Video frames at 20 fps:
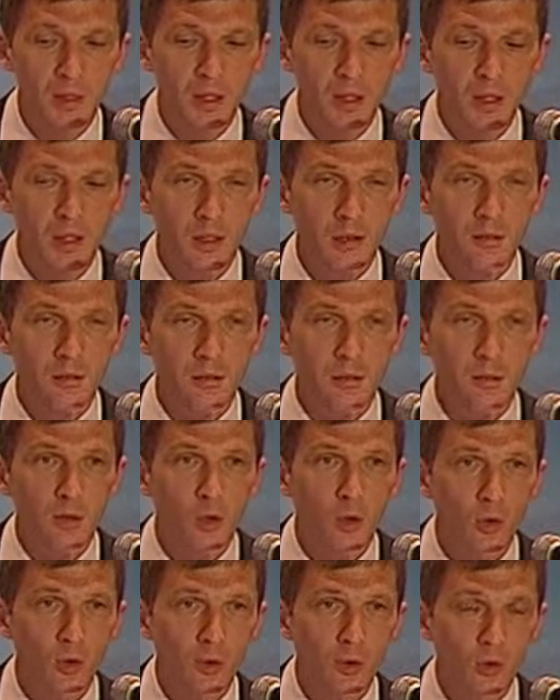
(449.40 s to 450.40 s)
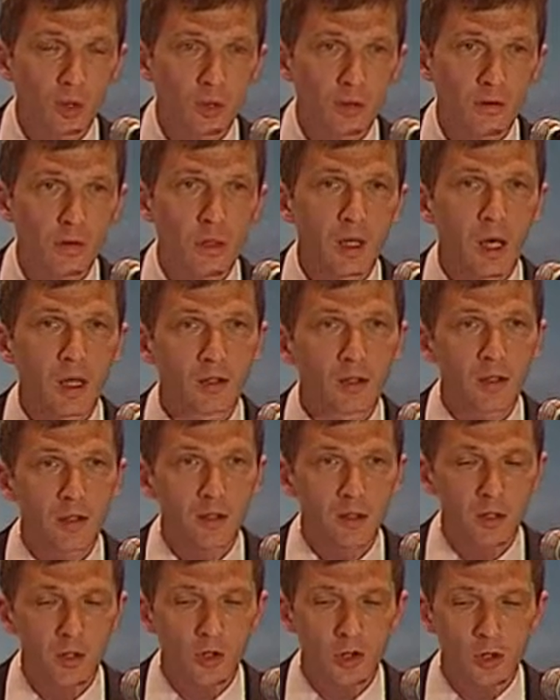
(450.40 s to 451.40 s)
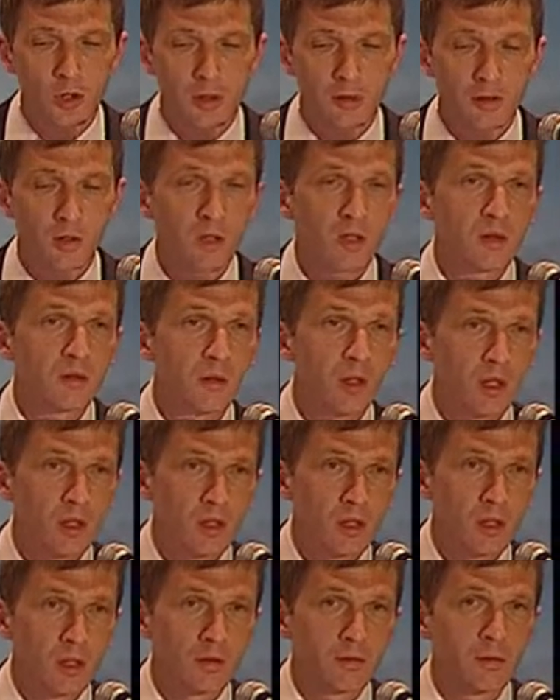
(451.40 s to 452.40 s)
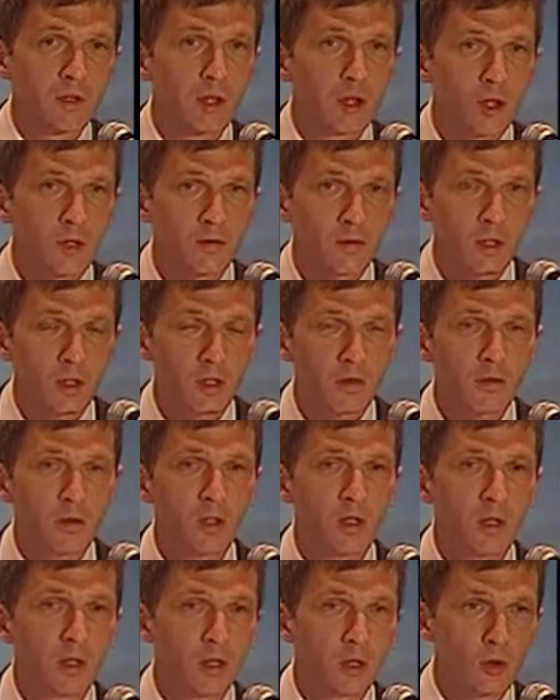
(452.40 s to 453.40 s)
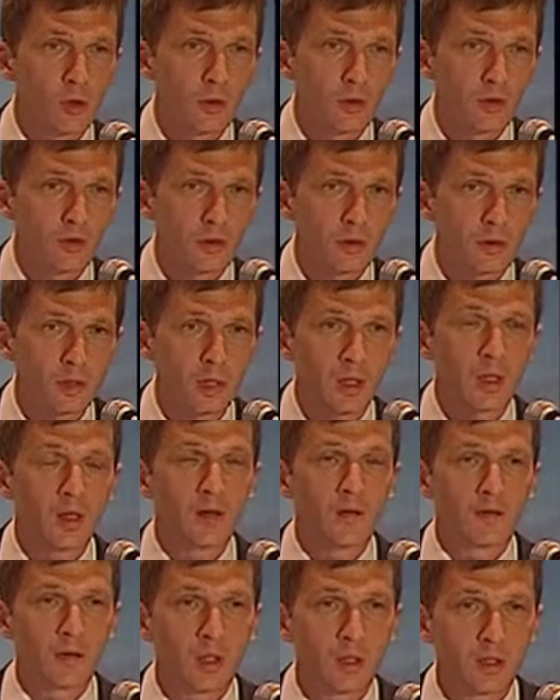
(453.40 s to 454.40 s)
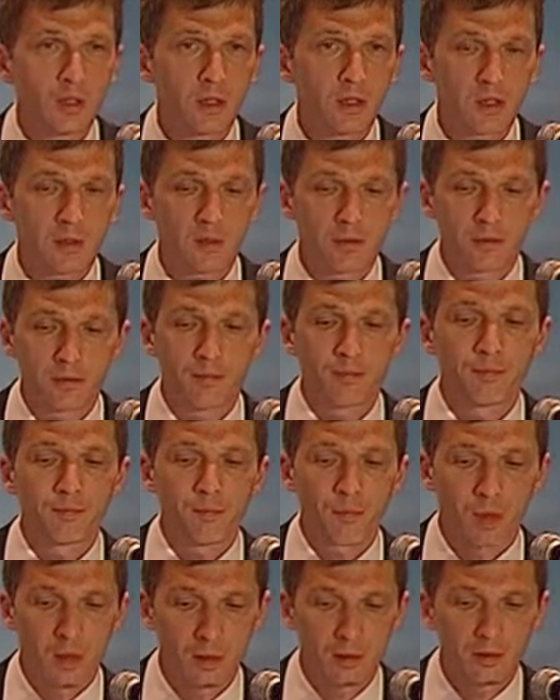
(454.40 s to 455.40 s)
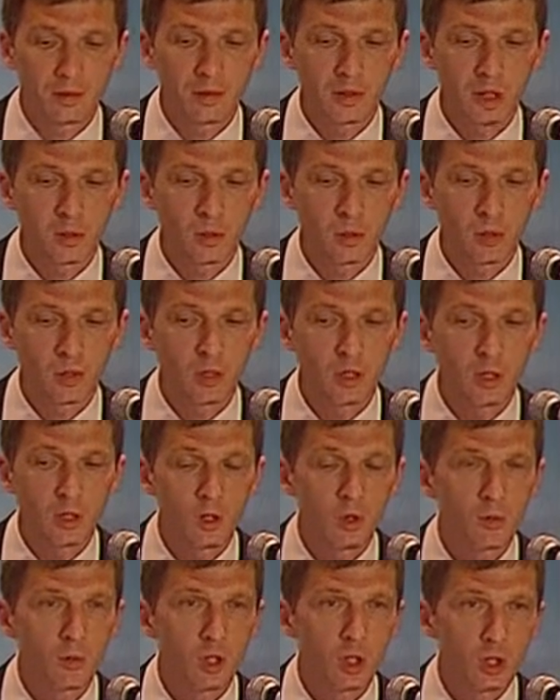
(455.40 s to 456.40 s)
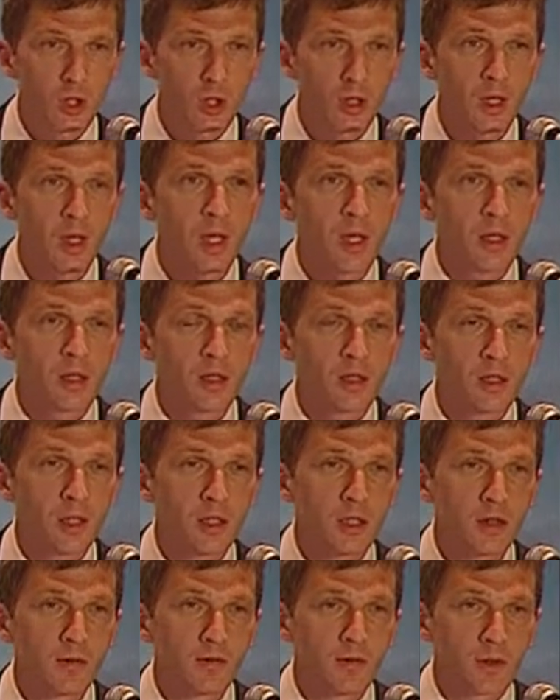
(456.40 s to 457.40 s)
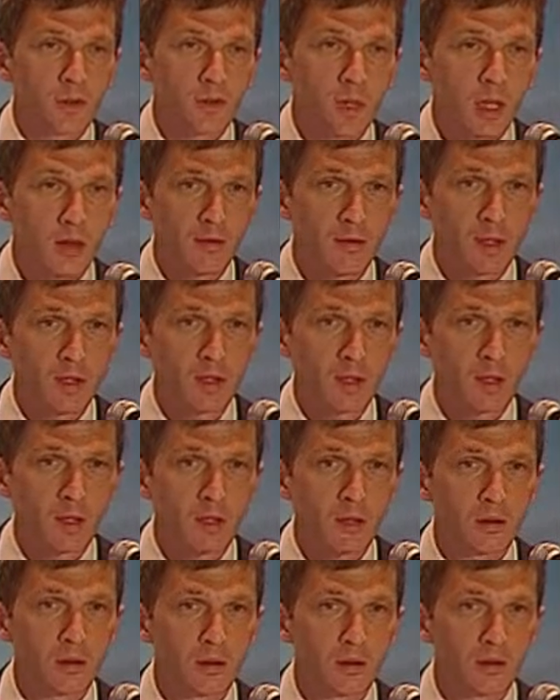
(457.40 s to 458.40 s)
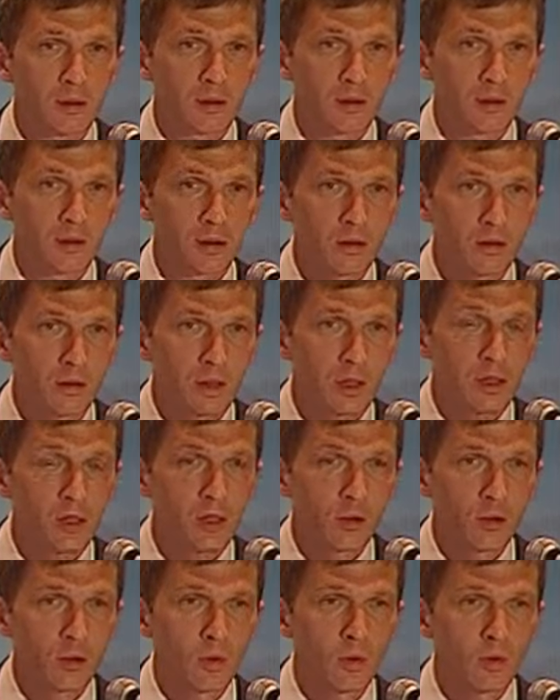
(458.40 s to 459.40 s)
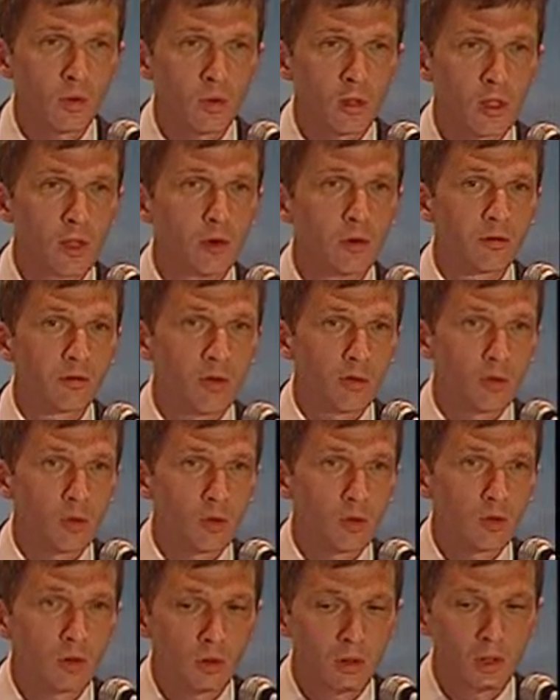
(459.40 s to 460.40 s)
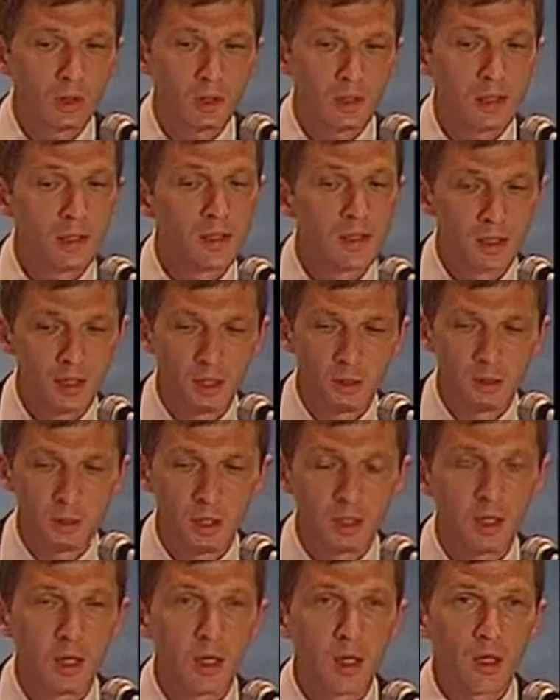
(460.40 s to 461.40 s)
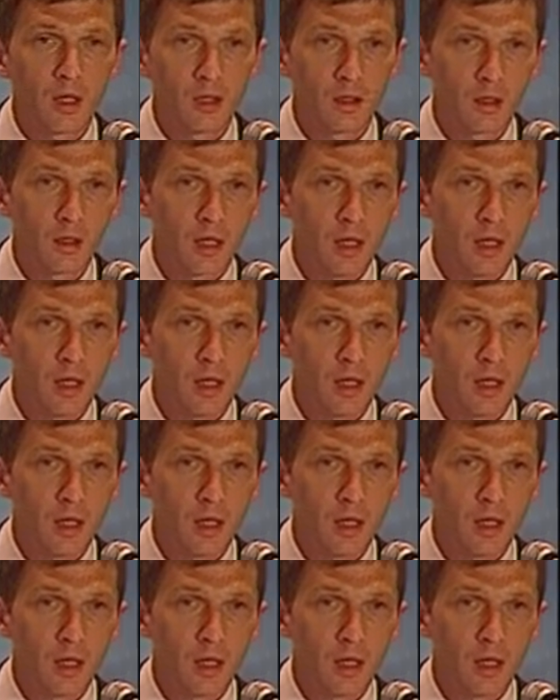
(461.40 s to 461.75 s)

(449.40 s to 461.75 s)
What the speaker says: Again, we worked with vision map camera and doing the contour interpretation of forests from in the environment of PHOTOMOD StereoMeasure, and then we would shape up the